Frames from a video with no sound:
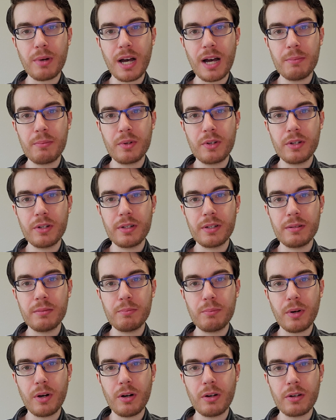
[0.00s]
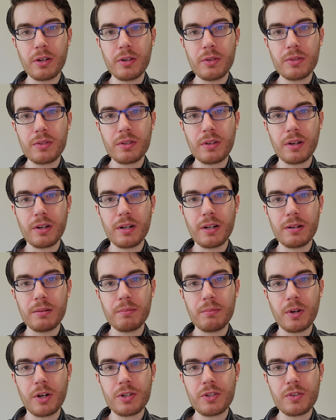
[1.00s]
Bob Good, Paul
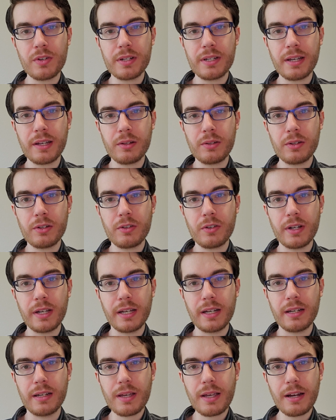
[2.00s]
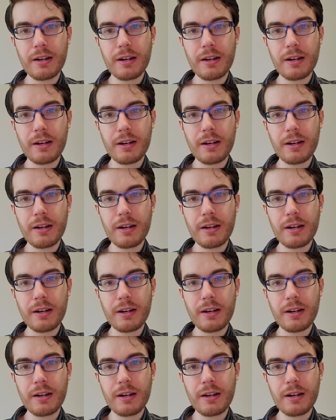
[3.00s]
Gosar, Marjorie Taylor Greene,